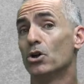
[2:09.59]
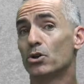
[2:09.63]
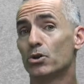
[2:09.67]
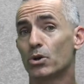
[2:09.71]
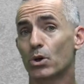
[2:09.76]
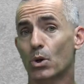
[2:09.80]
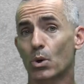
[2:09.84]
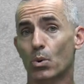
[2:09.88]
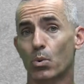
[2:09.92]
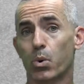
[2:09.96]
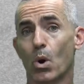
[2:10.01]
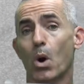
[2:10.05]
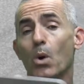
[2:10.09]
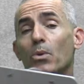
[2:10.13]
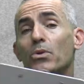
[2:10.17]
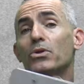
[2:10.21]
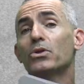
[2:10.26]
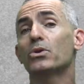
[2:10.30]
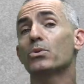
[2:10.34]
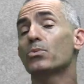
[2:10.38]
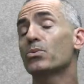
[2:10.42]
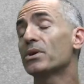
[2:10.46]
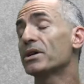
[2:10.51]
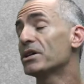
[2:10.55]
To quote
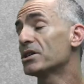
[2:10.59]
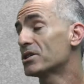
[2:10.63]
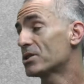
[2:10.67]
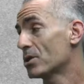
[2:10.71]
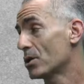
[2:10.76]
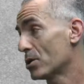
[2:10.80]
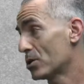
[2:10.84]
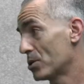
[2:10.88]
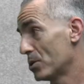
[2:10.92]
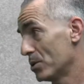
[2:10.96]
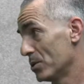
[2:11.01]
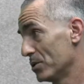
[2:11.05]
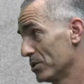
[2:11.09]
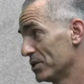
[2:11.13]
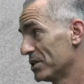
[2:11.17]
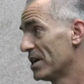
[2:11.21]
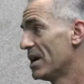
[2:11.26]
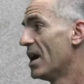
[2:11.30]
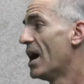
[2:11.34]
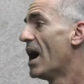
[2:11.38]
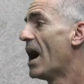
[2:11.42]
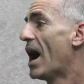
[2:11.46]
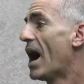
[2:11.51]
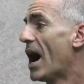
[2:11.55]
the researchers,
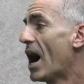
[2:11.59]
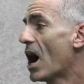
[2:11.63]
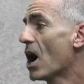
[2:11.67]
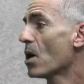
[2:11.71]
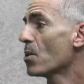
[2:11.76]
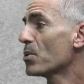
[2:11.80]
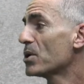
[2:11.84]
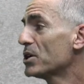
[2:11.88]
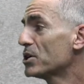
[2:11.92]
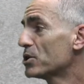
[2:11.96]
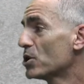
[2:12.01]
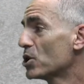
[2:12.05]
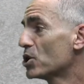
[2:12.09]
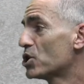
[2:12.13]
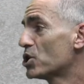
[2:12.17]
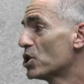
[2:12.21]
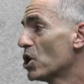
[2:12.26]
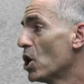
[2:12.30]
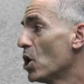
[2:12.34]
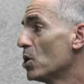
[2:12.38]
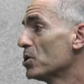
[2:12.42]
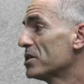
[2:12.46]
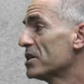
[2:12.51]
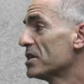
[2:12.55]
"Our research
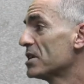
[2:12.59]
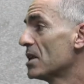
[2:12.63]
shows that